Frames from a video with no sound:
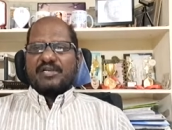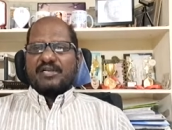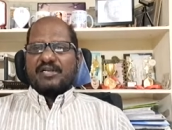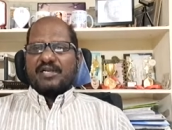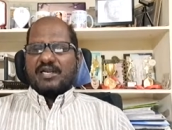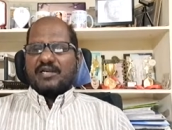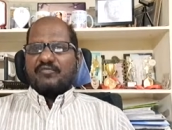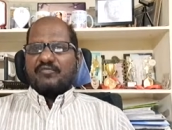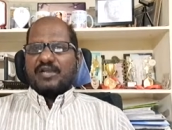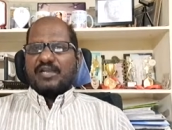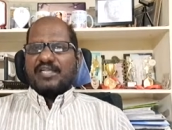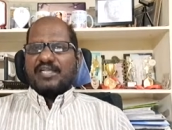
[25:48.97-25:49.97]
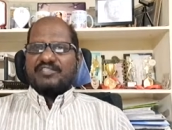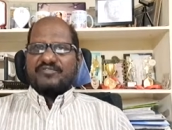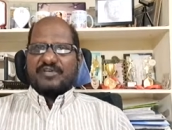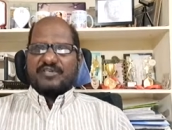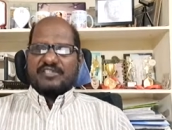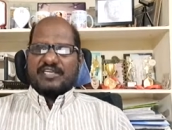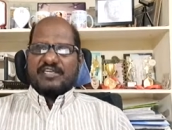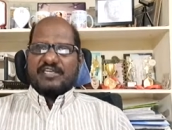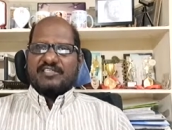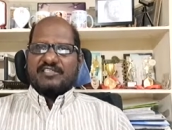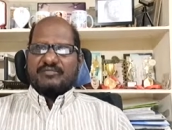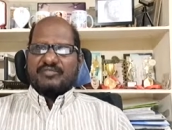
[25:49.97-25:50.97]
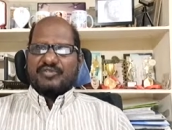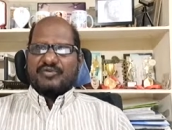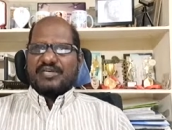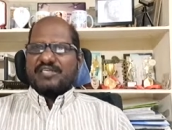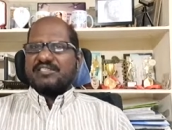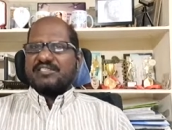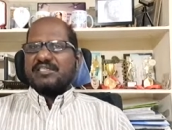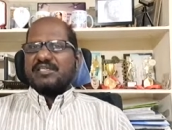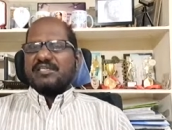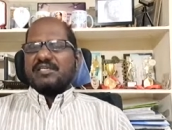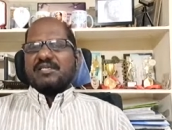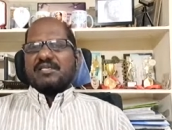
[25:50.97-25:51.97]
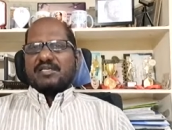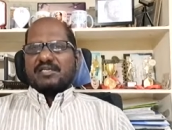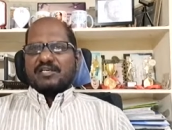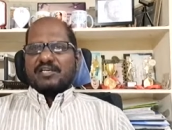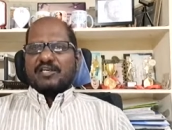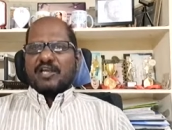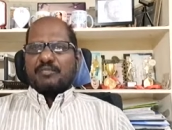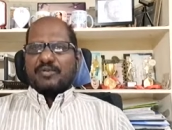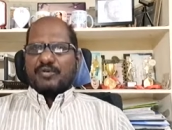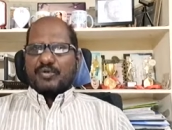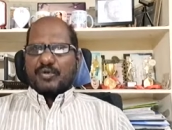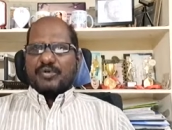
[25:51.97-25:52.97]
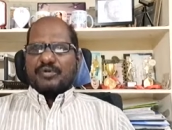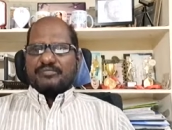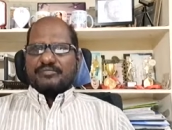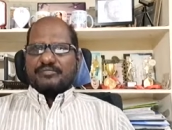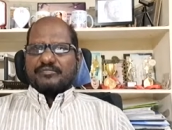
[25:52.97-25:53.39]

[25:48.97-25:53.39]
1 and 1 H for journalism students. It need not be told.